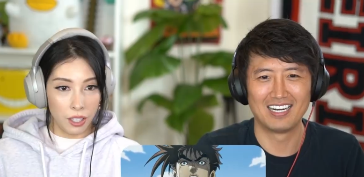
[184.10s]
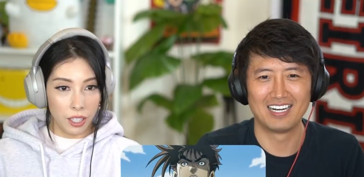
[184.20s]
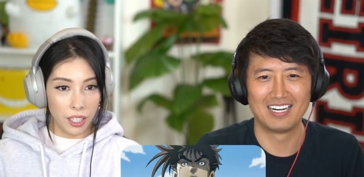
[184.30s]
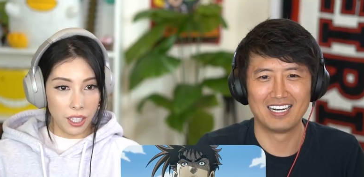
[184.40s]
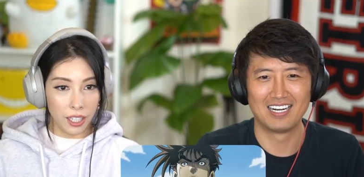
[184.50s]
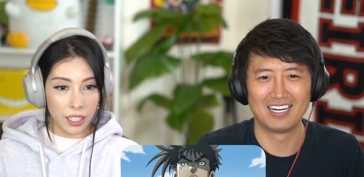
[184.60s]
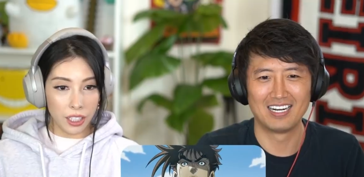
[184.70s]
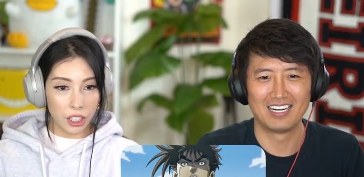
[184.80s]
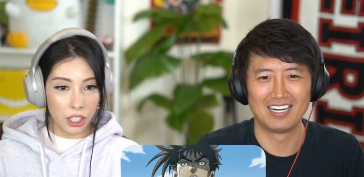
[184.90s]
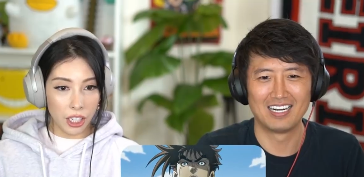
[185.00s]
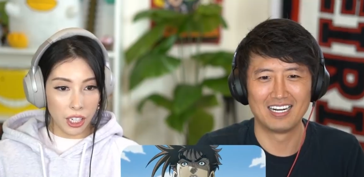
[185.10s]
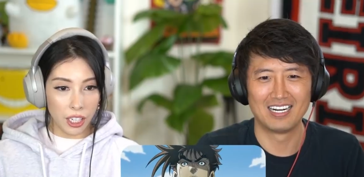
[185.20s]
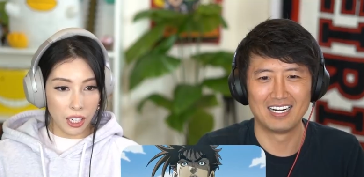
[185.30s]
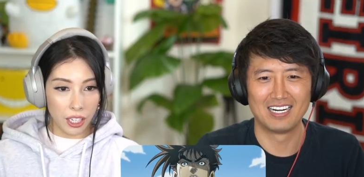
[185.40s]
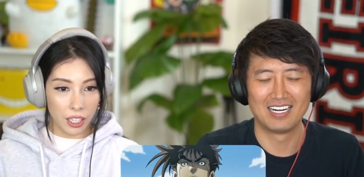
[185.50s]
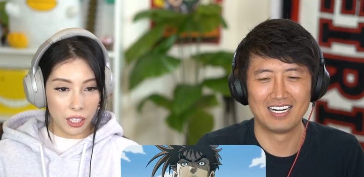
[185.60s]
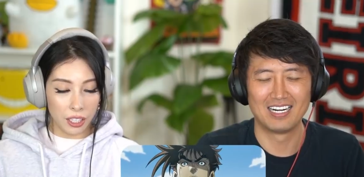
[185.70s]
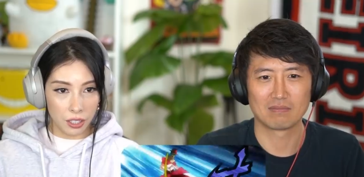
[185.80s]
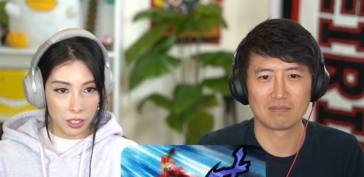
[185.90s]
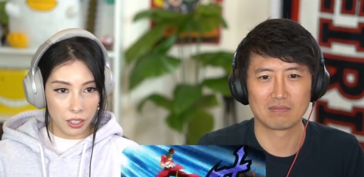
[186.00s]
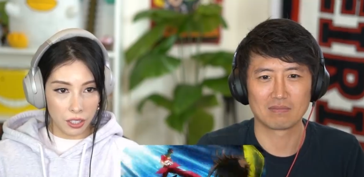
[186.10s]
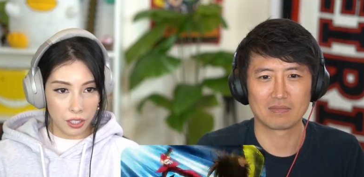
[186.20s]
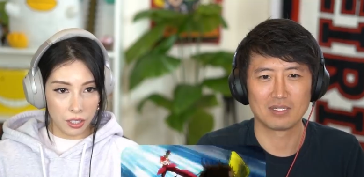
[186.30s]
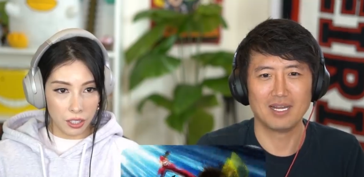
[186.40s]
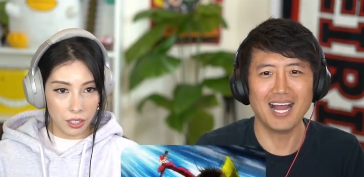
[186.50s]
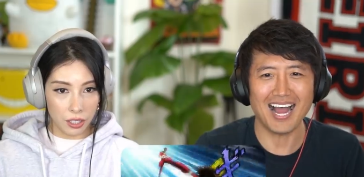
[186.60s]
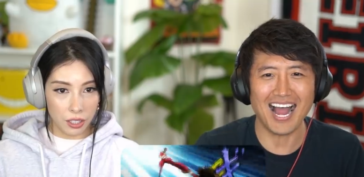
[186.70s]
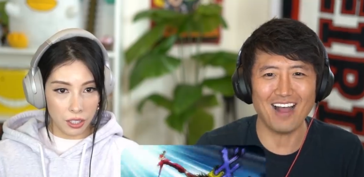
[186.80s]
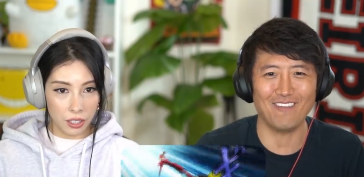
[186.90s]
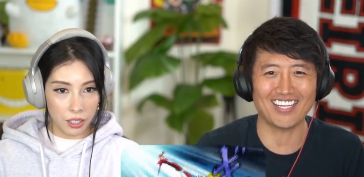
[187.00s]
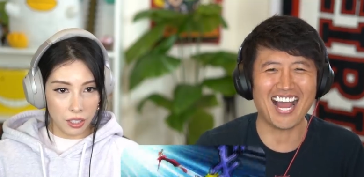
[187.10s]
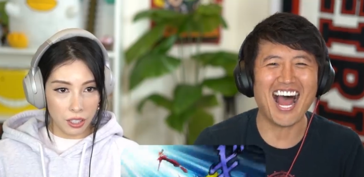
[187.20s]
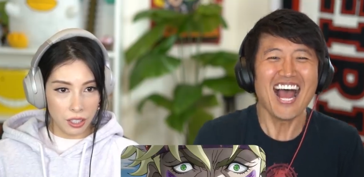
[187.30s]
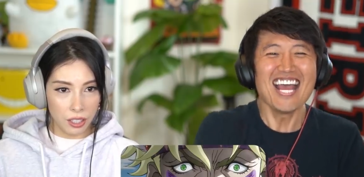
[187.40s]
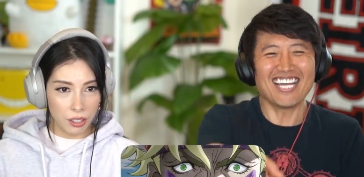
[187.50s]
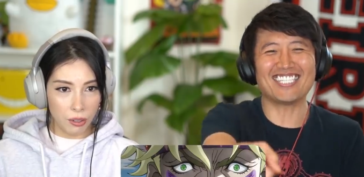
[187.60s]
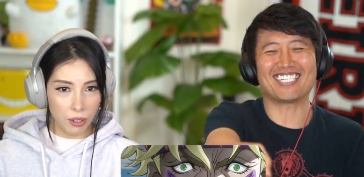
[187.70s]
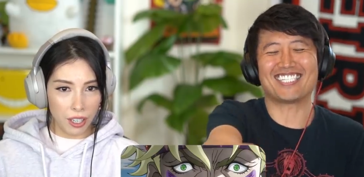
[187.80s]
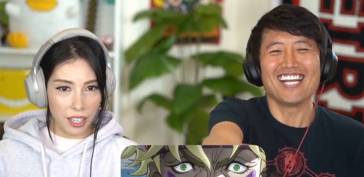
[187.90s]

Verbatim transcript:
Speaker 1: He, that's a she. What the? He just,